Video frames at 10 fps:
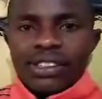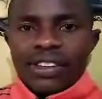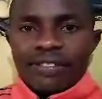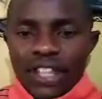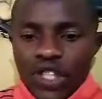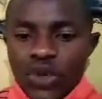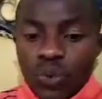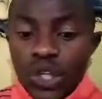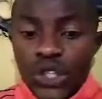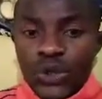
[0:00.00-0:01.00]
that you
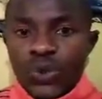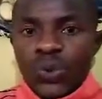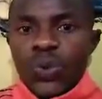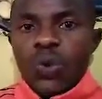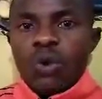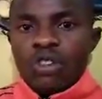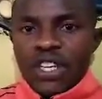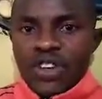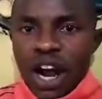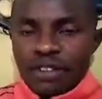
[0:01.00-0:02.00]
wish to
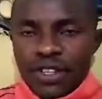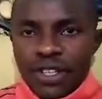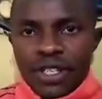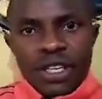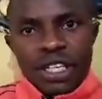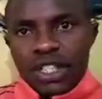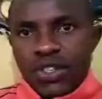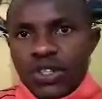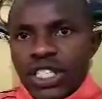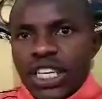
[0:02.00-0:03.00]
overdraft. You
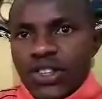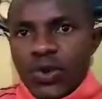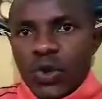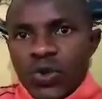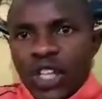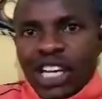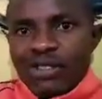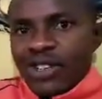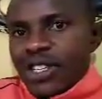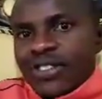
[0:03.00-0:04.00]
don't just go to the
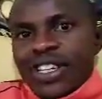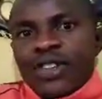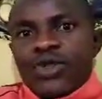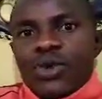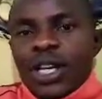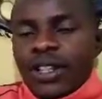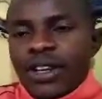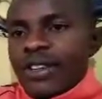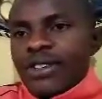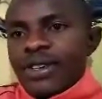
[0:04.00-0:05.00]
counter and start doing
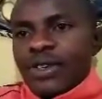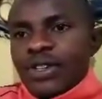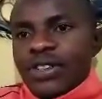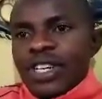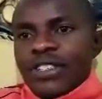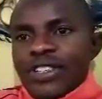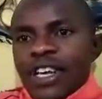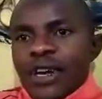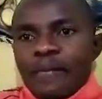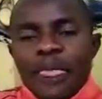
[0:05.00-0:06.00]
you start
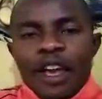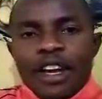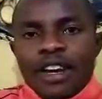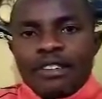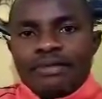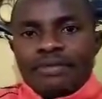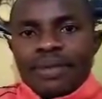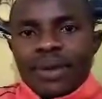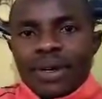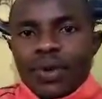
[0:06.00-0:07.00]

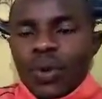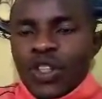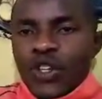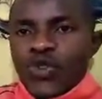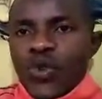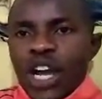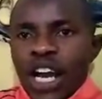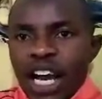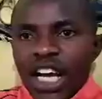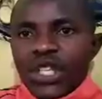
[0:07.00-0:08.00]
withdrawing
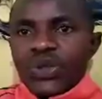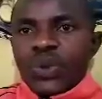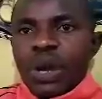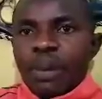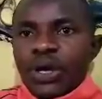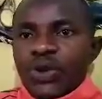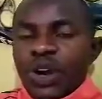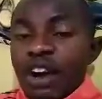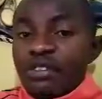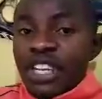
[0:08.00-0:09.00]
cash whereby you don't
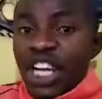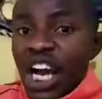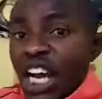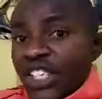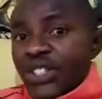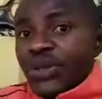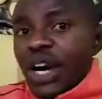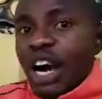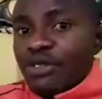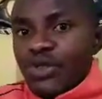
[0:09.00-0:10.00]
have any cash. You
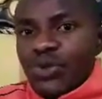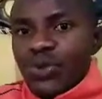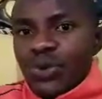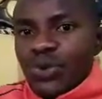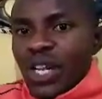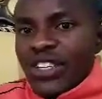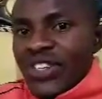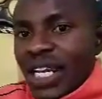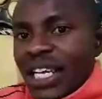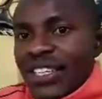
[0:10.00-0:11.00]
have to
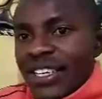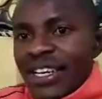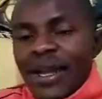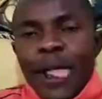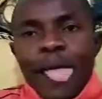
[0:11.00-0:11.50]
later